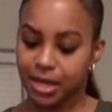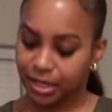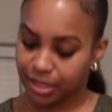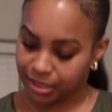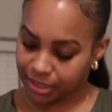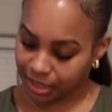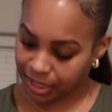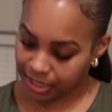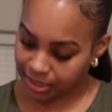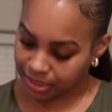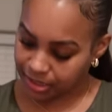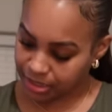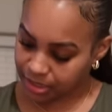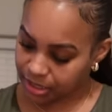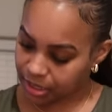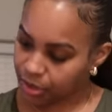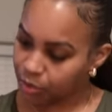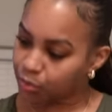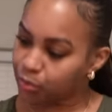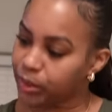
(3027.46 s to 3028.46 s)
Because I got
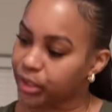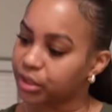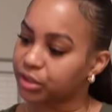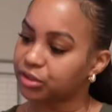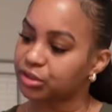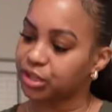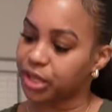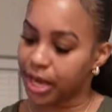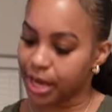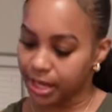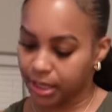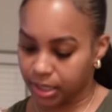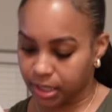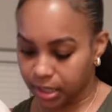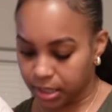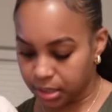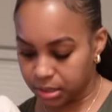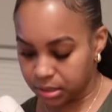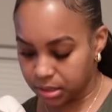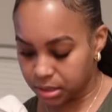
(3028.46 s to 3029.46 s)
sick of wearing
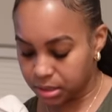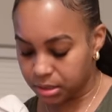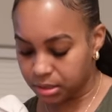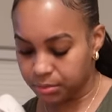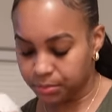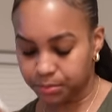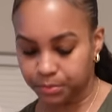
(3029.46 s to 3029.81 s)
jackets